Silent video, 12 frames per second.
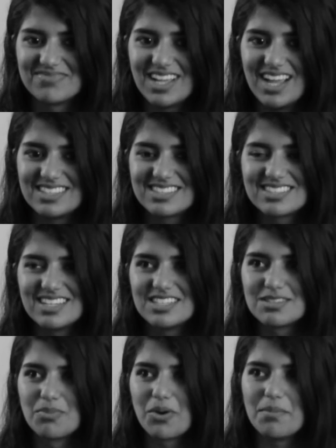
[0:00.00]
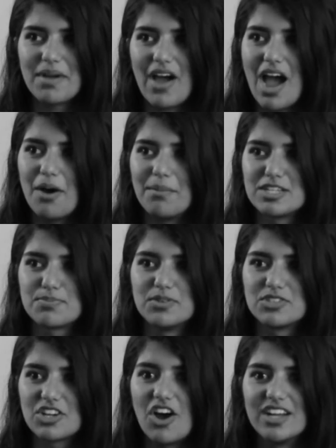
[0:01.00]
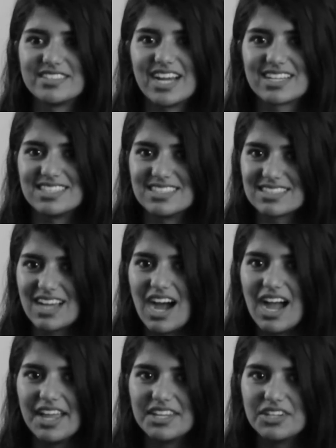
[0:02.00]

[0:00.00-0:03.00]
It's more about how am I supposed to contact this guy?